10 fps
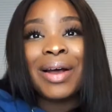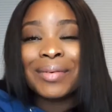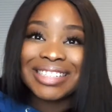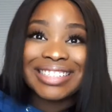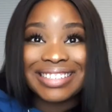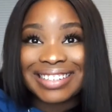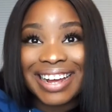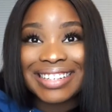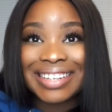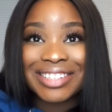What's good, you
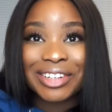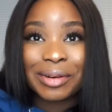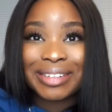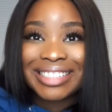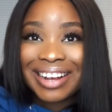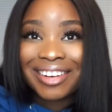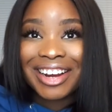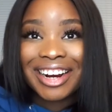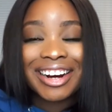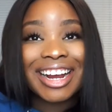guys? It's your girl, Show
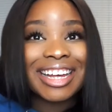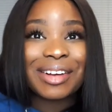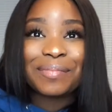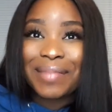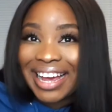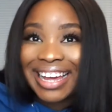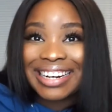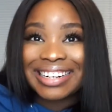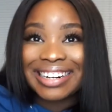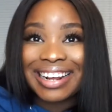Hair, and I'm back at
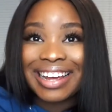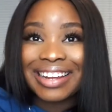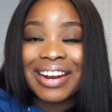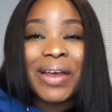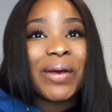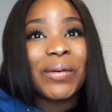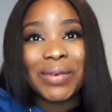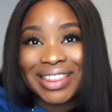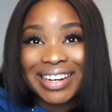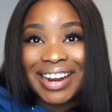it again
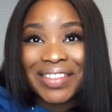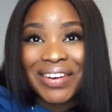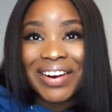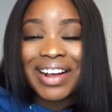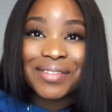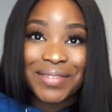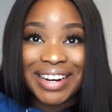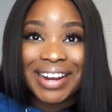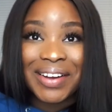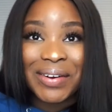with another
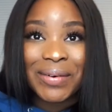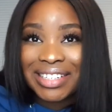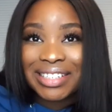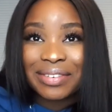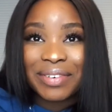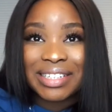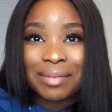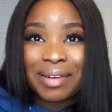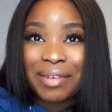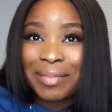video. If this is your first
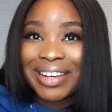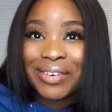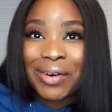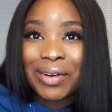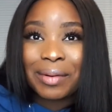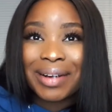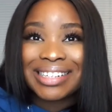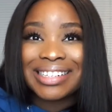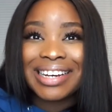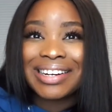time ever being on my
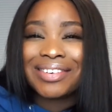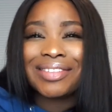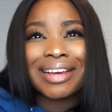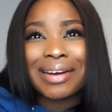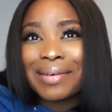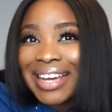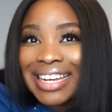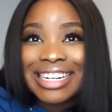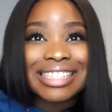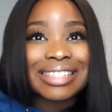channel, then go
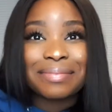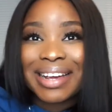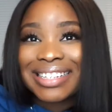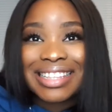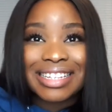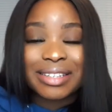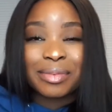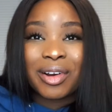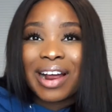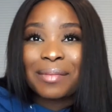ahead and smash that
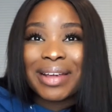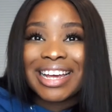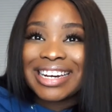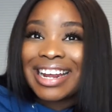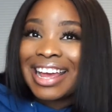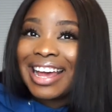subscribe button